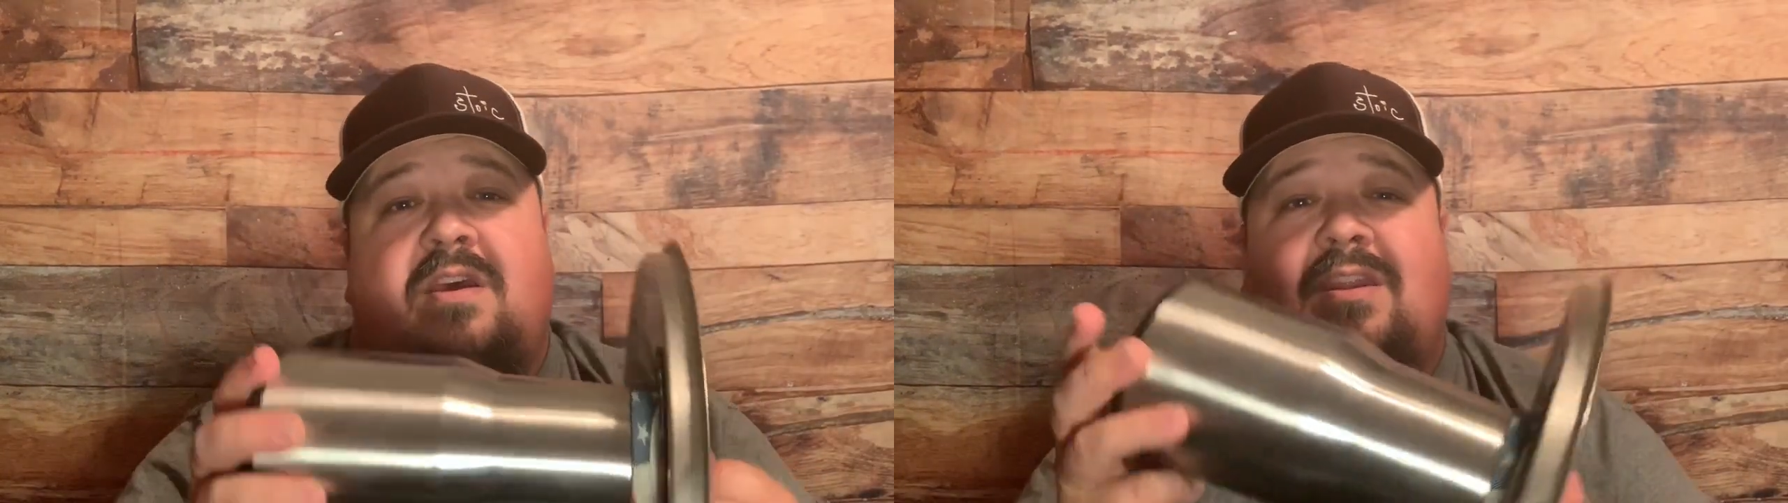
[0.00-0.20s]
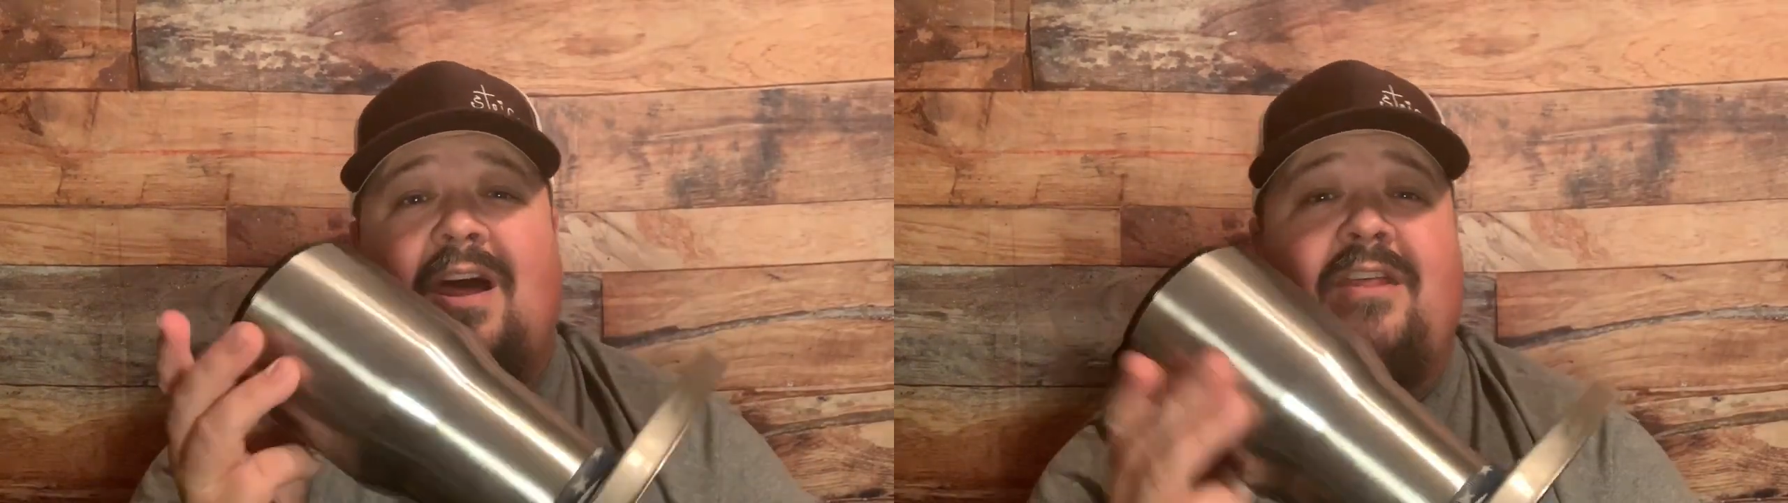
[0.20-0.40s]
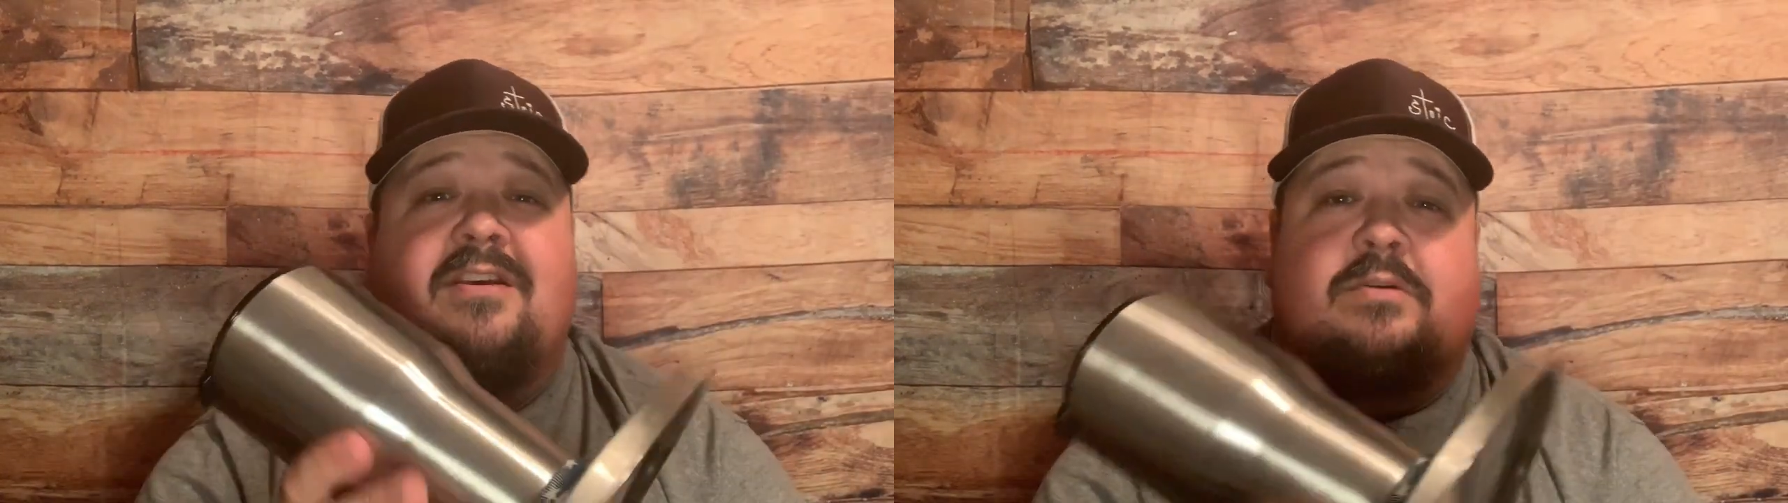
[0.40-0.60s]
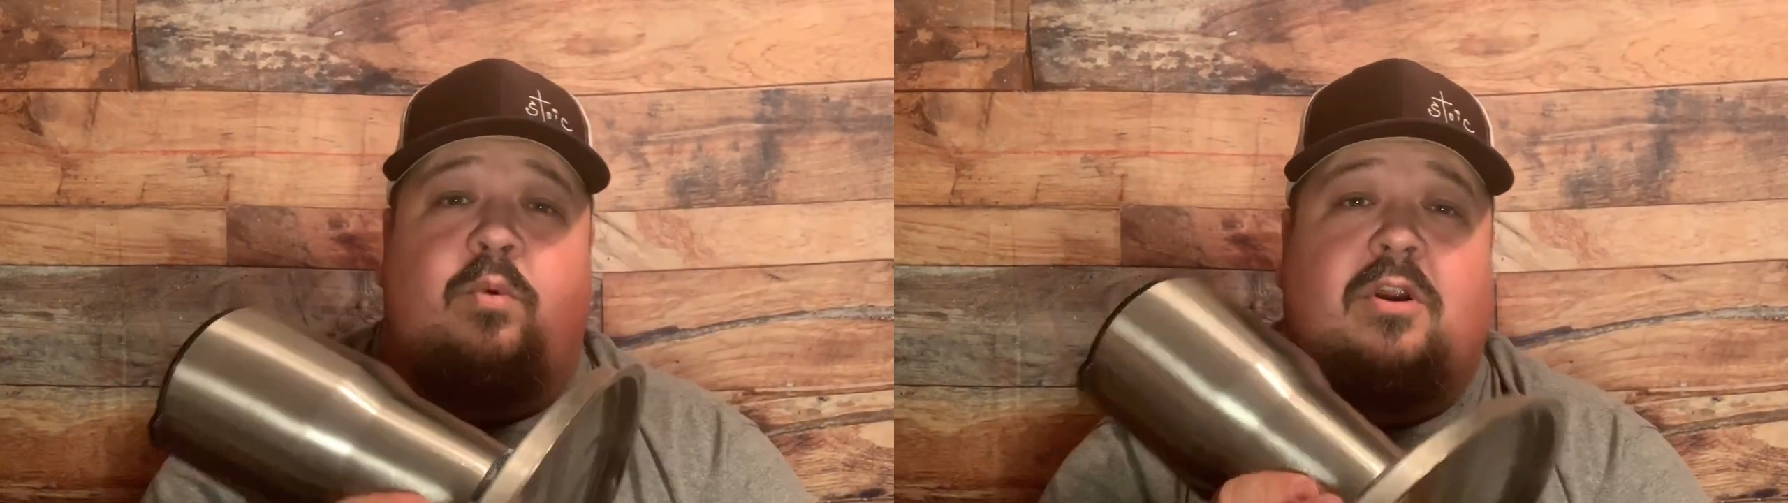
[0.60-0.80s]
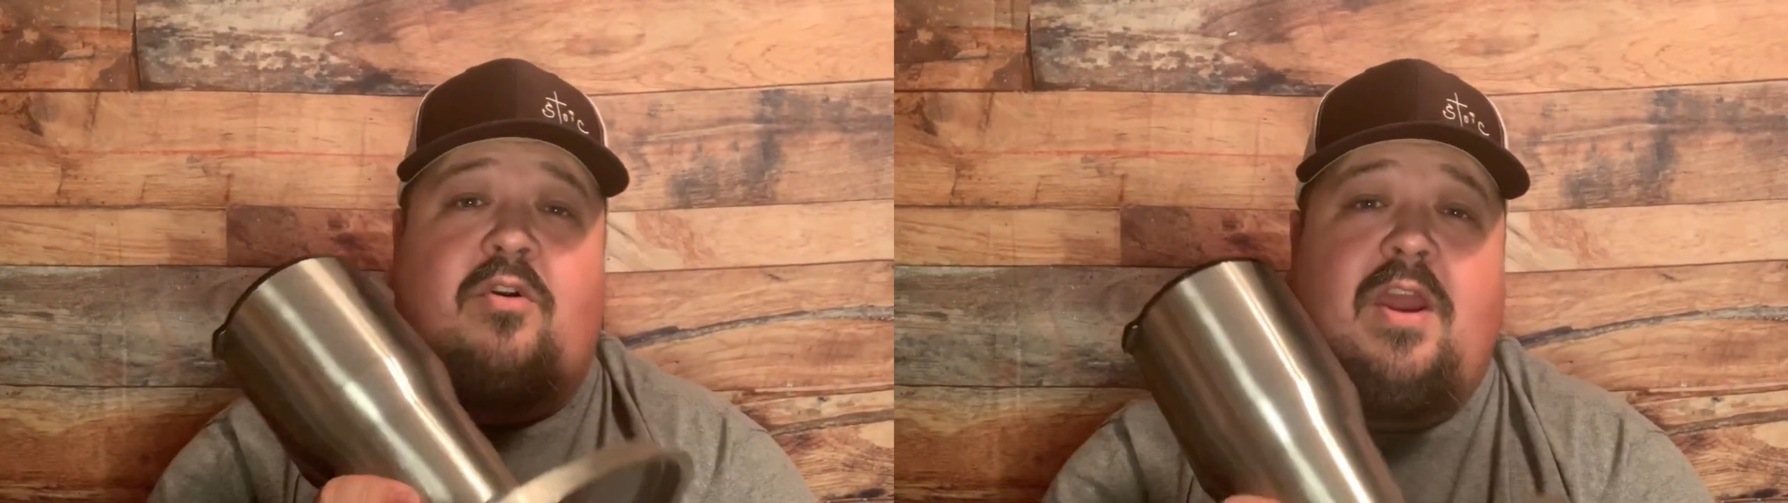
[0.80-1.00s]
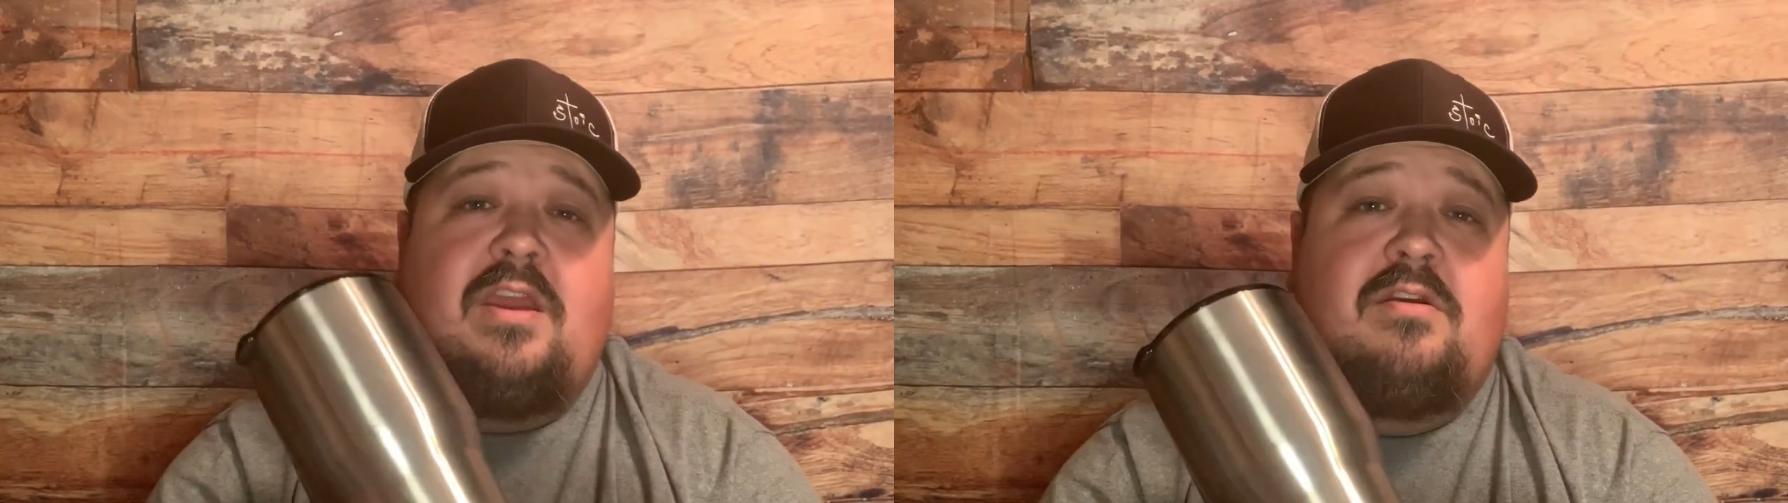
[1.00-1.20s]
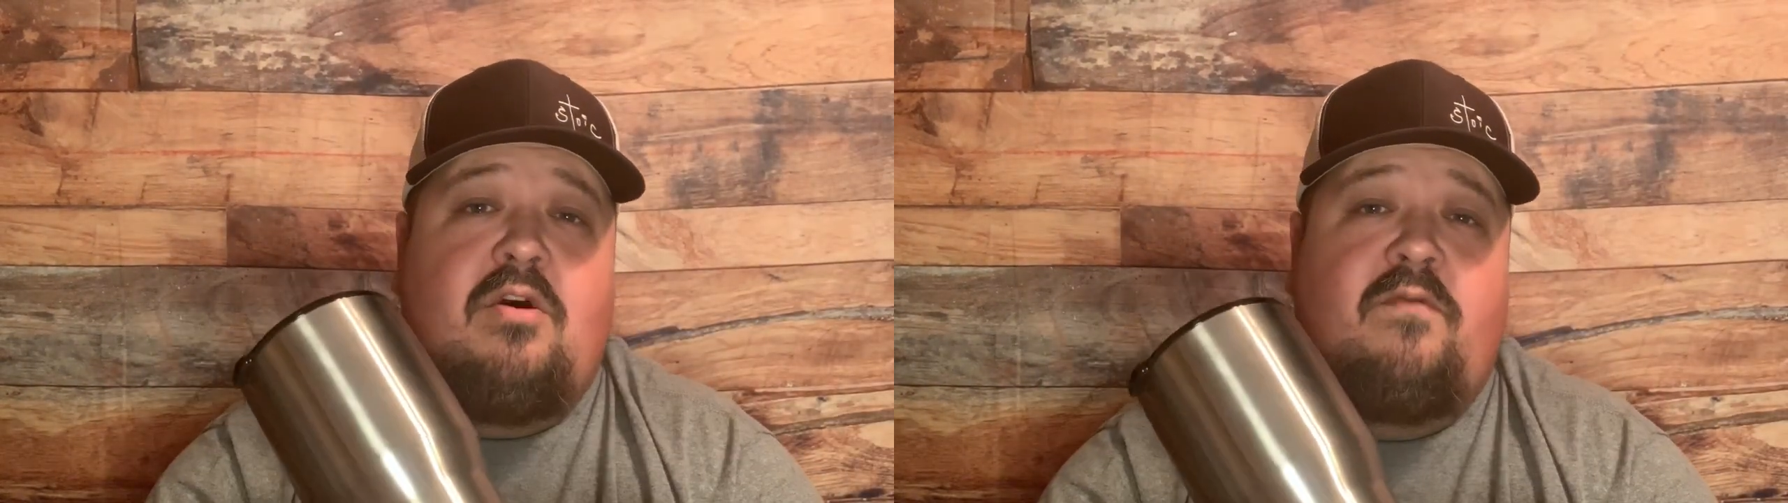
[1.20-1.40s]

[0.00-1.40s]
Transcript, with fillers: Now this will work great, you know,